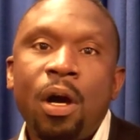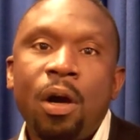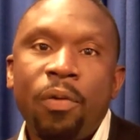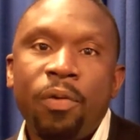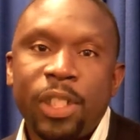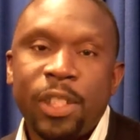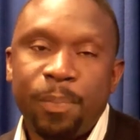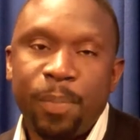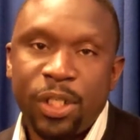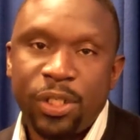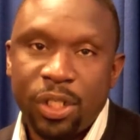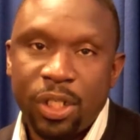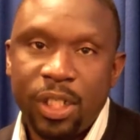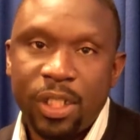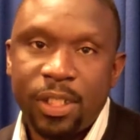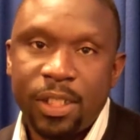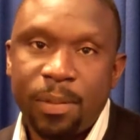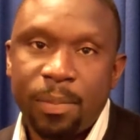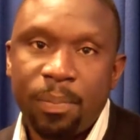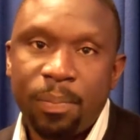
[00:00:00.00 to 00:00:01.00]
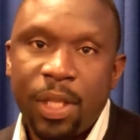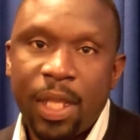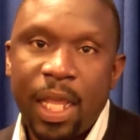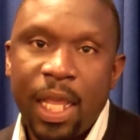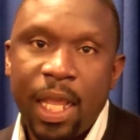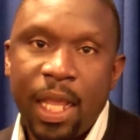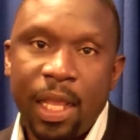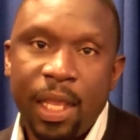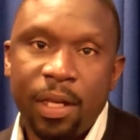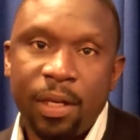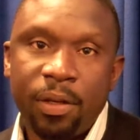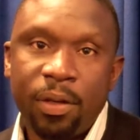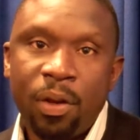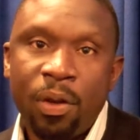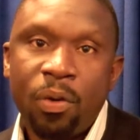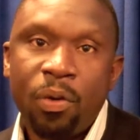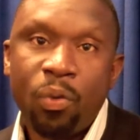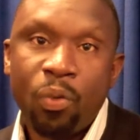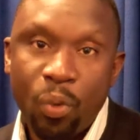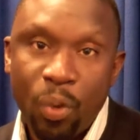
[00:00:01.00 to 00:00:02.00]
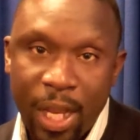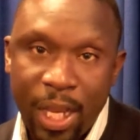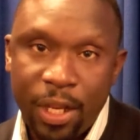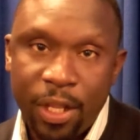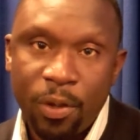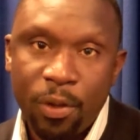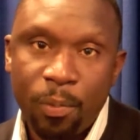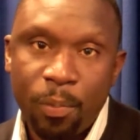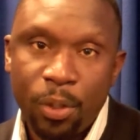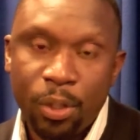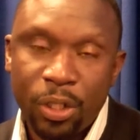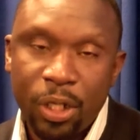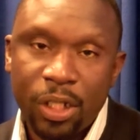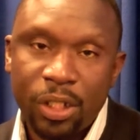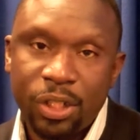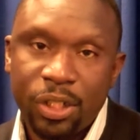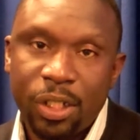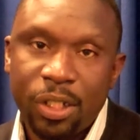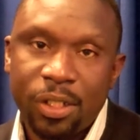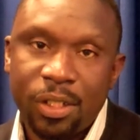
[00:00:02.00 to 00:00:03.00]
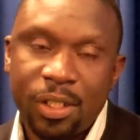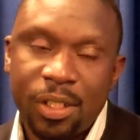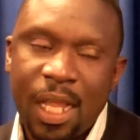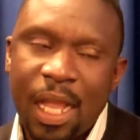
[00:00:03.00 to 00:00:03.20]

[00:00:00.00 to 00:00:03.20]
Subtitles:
with specialism in radio productions.